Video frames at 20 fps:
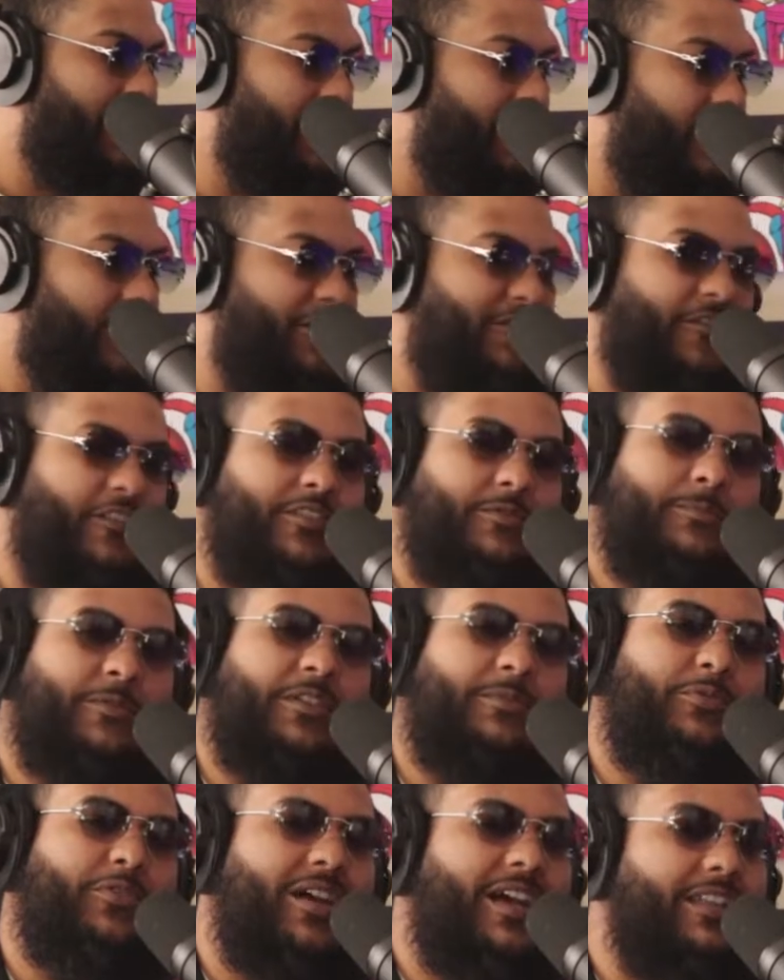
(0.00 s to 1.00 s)
you know, for the
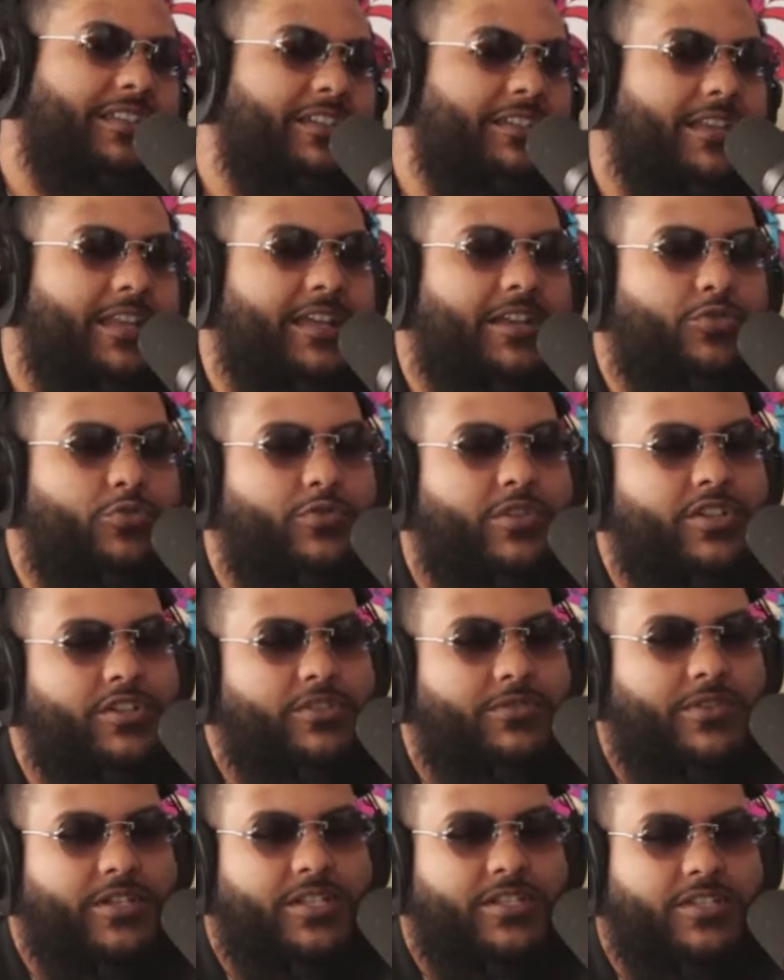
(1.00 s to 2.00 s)
people out there that are
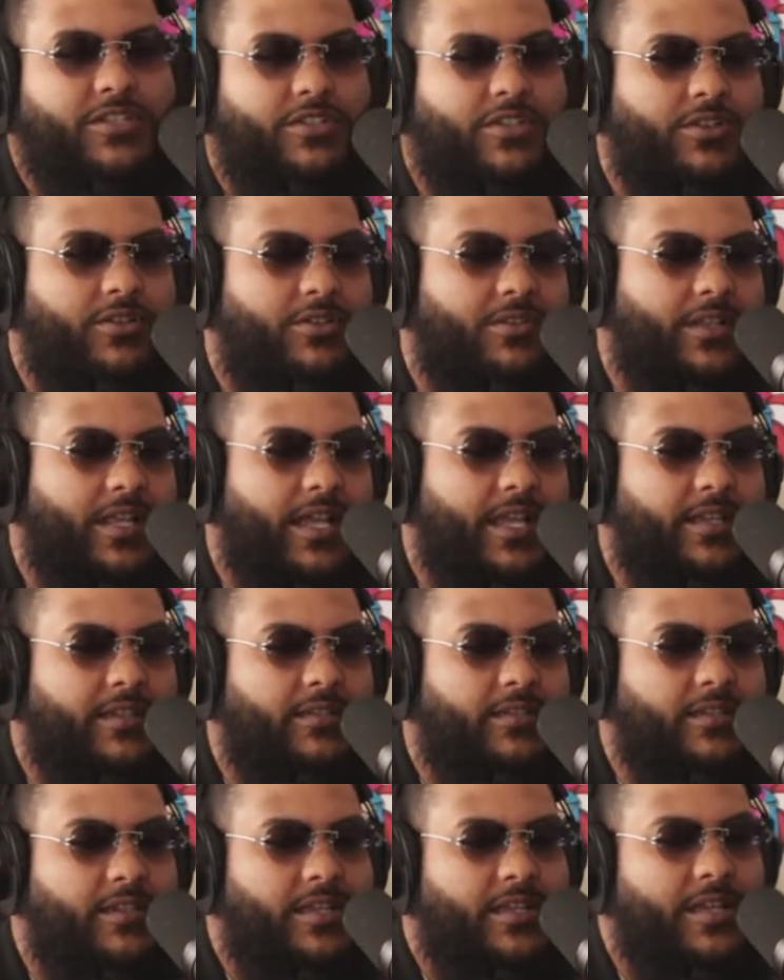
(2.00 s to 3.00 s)
wondering, you know, like,
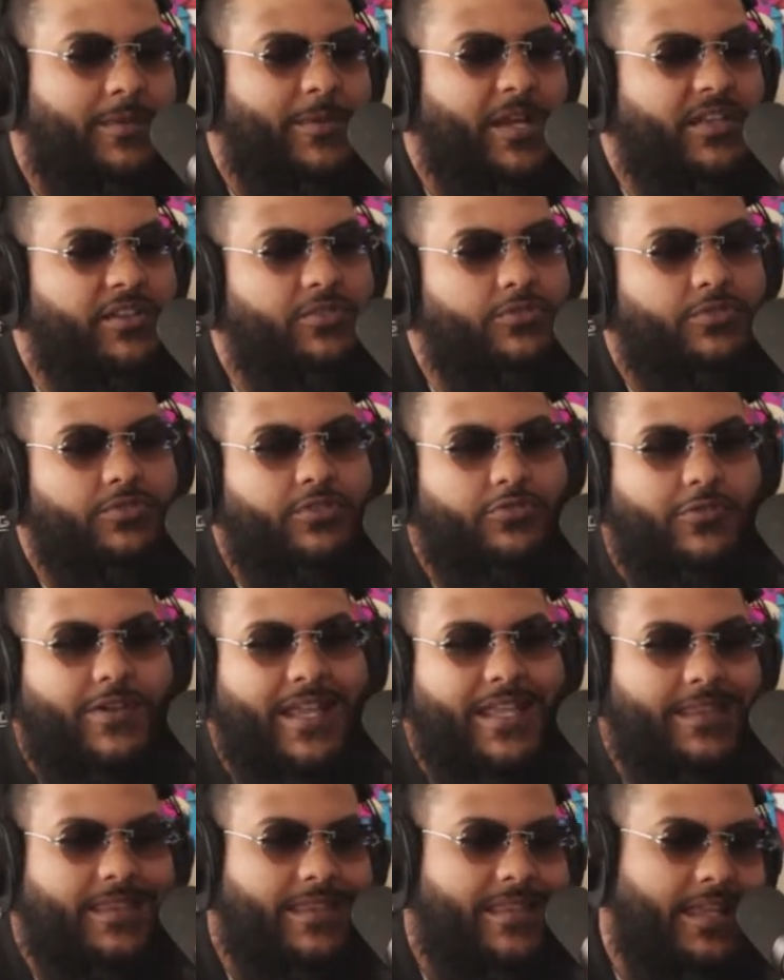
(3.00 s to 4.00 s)
am I doing the
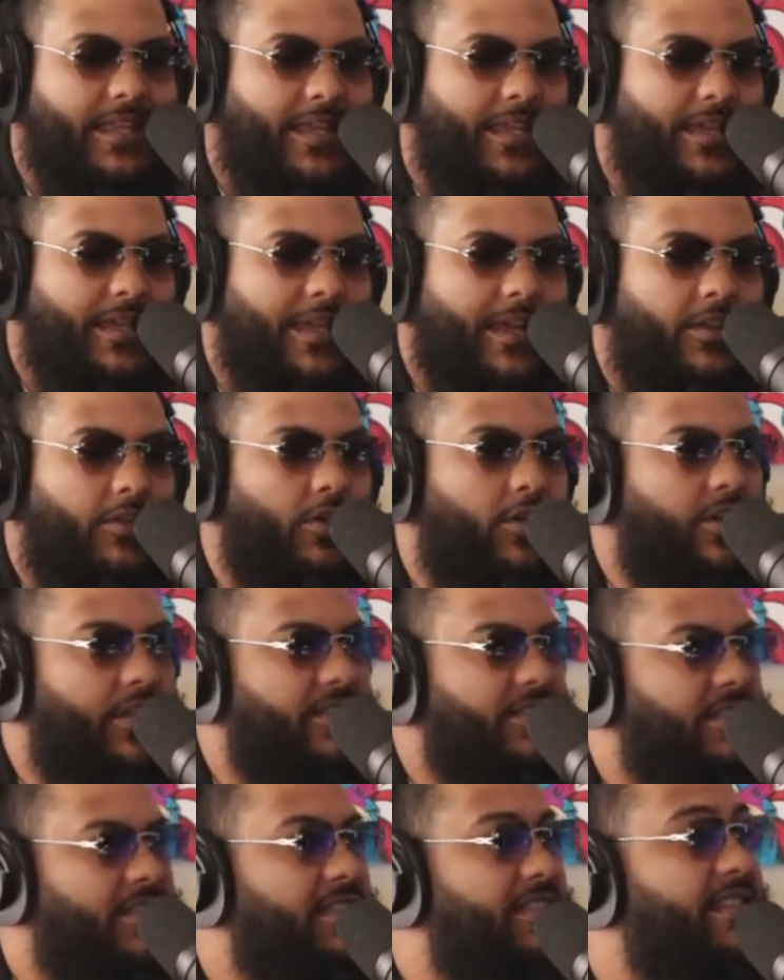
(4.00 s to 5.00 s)
right thing? How
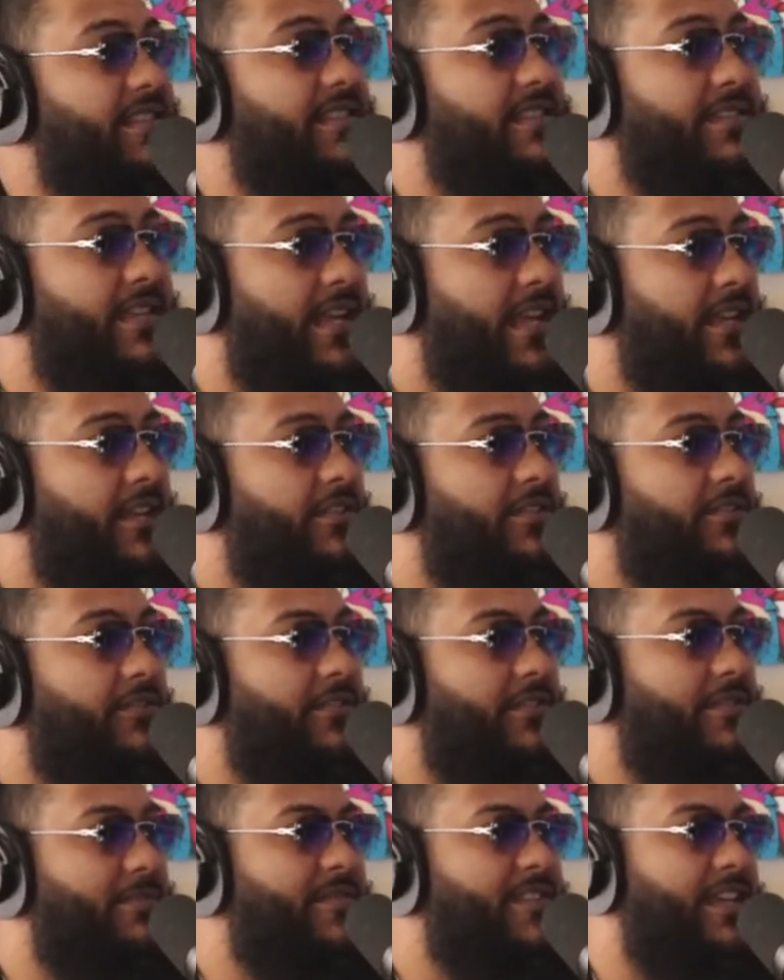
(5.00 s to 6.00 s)
long does it take? You
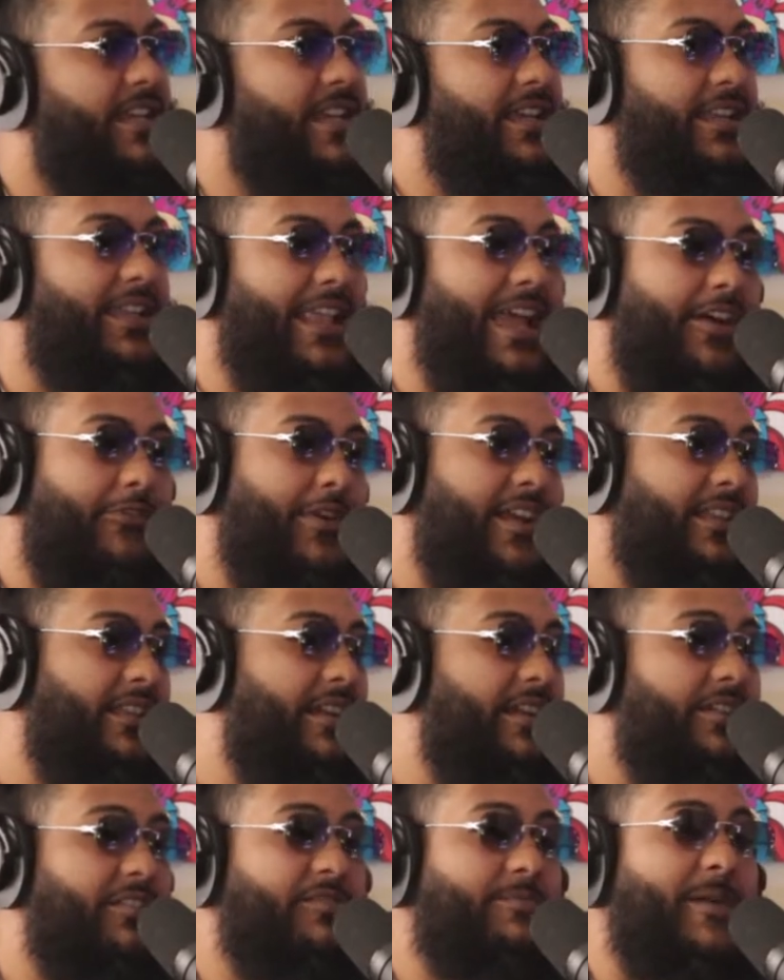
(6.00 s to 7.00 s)
know what I'm saying? That right
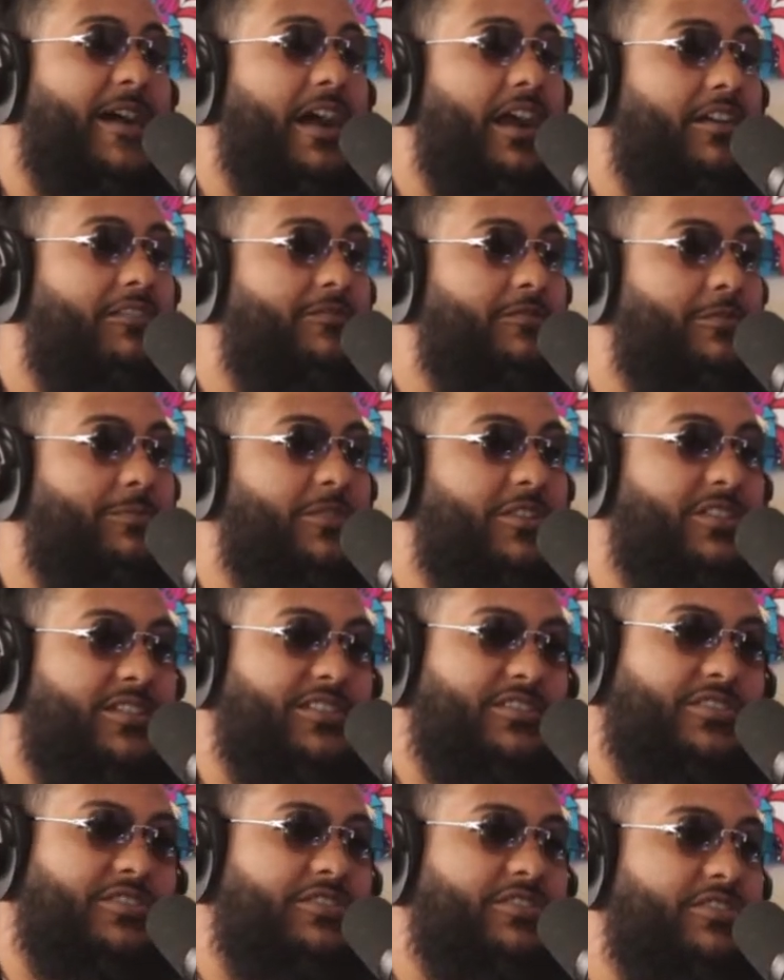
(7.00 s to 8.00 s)
there is powerful, bro.
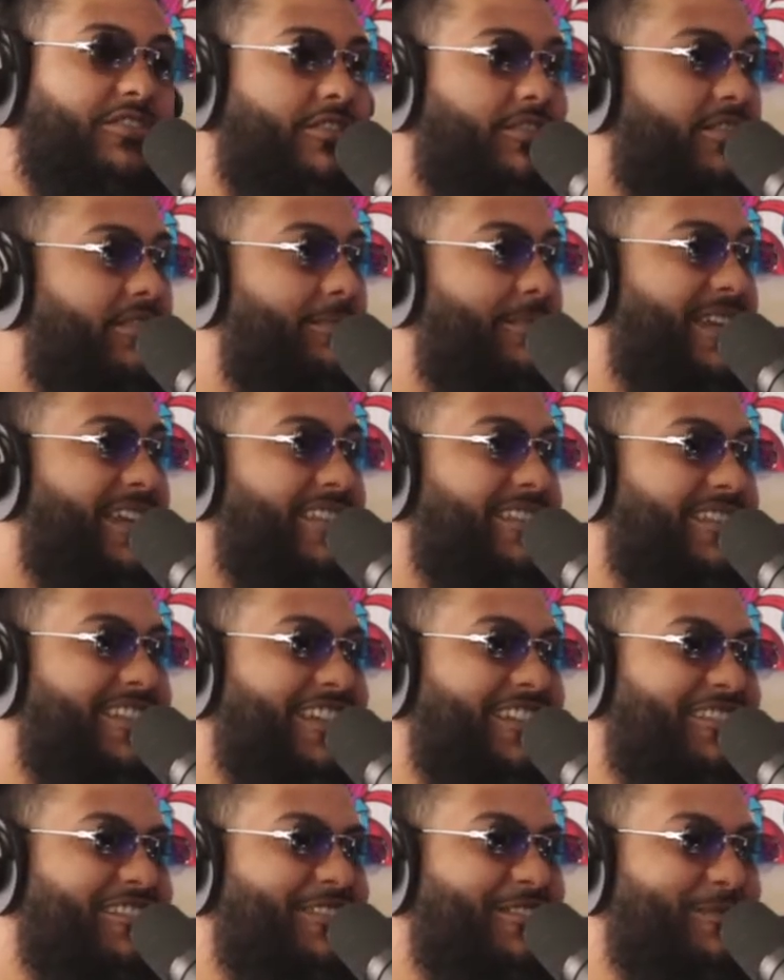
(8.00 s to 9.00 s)
Because you just heard the man
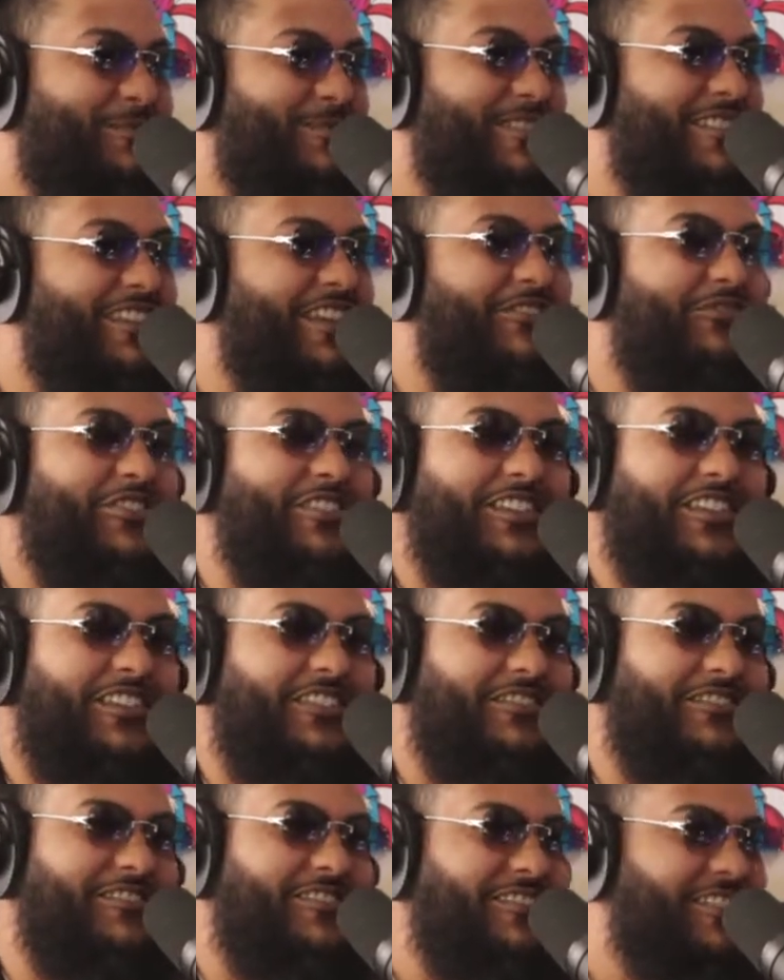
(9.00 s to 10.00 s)
say it took him seven
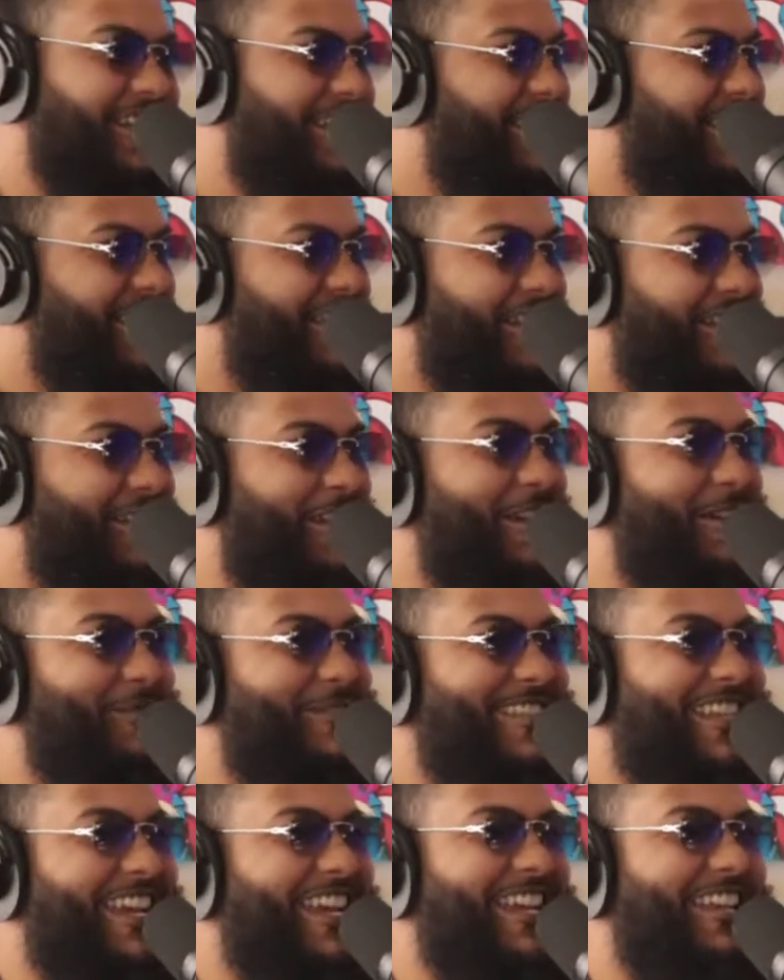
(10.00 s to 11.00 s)
years. You know
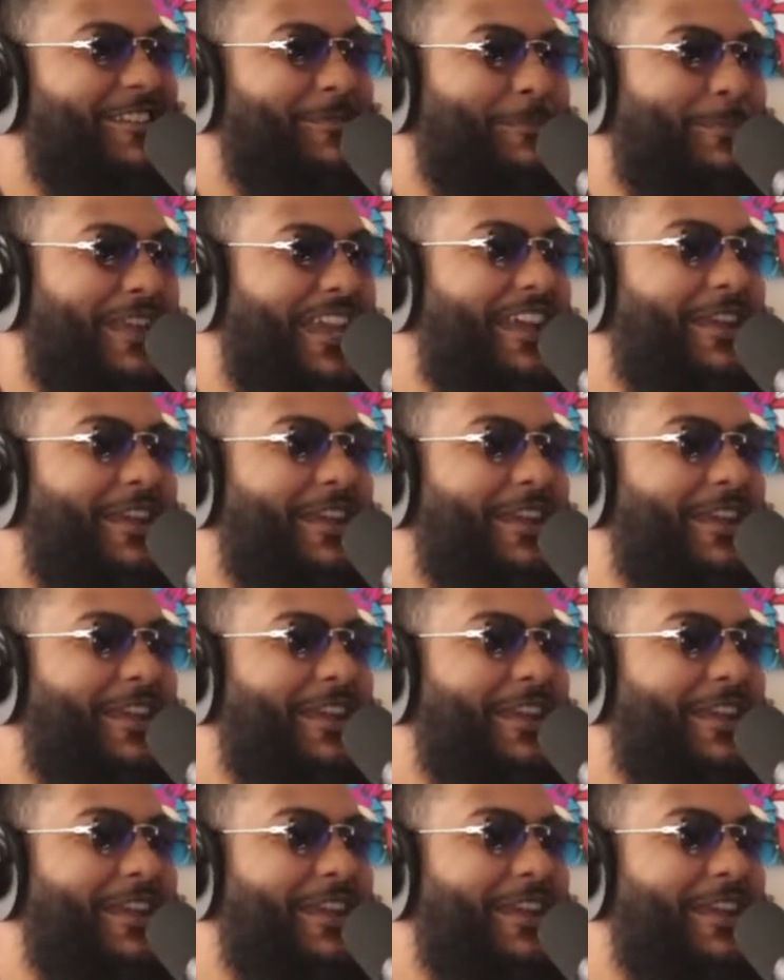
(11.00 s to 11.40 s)
what I'm saying? bro.